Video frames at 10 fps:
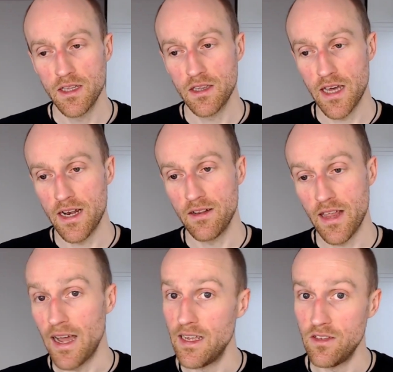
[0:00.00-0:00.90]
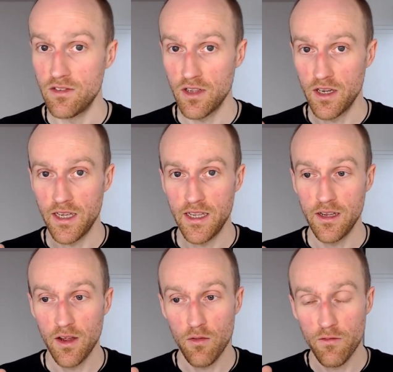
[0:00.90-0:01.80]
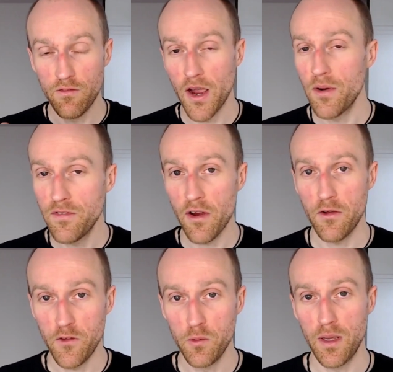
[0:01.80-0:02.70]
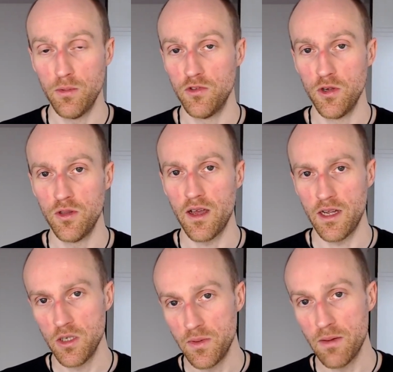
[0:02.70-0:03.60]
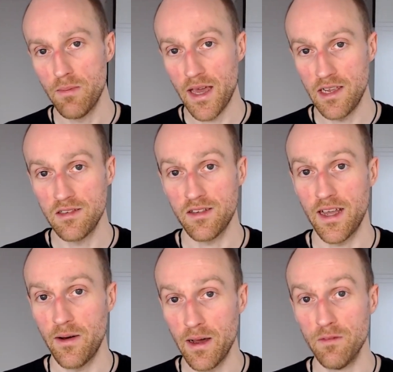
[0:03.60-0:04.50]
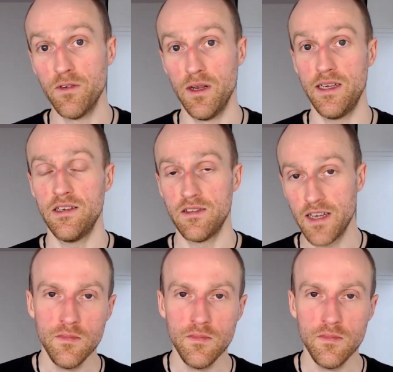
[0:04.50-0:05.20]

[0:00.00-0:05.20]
then that is very, very few people do that, and you'll be amazed how helpful it is.